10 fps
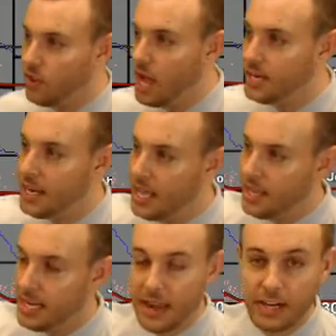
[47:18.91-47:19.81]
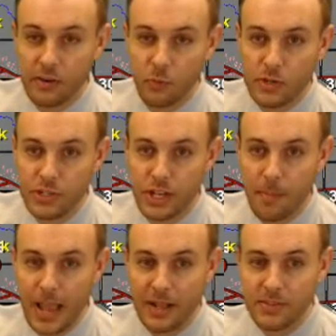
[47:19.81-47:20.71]
Lawton, down here in the
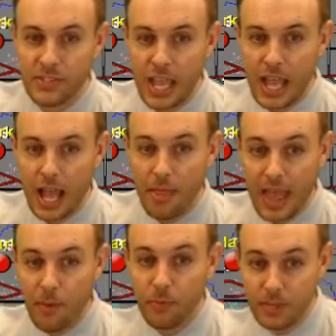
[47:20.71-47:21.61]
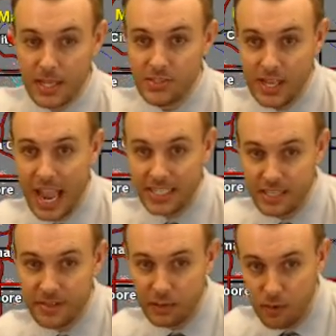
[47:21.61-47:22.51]
Wichita Mountains, this
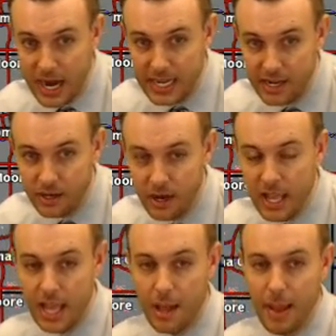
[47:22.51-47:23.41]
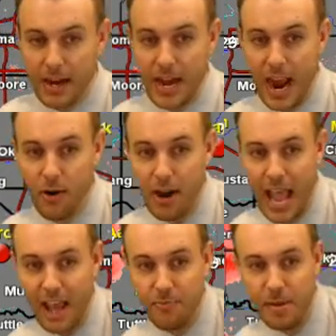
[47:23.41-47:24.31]
activity right here, about an hour and a
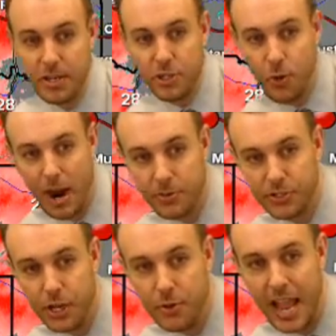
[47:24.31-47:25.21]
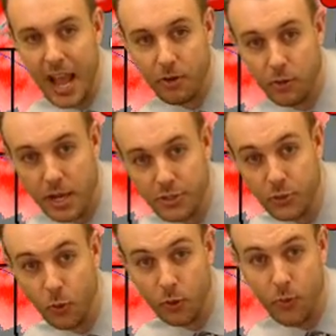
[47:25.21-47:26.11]
half, maybe 2 hours ago now, across
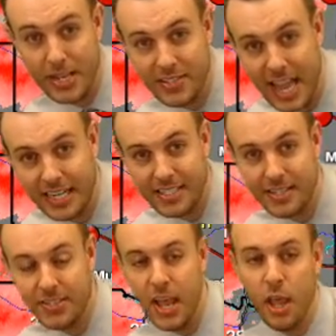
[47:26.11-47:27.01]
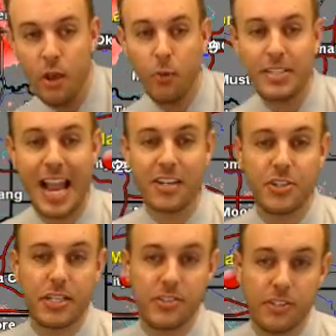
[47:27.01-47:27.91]
northwest Texas, was
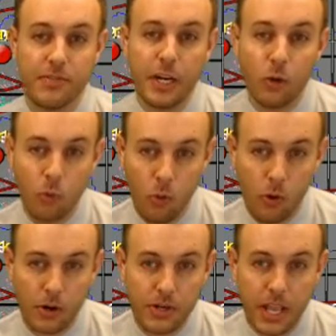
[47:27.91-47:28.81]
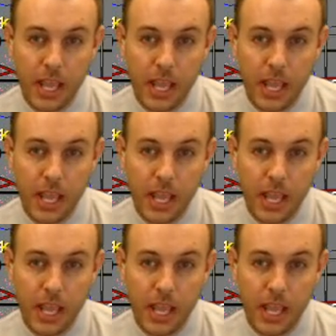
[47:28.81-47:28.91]
actually severe warned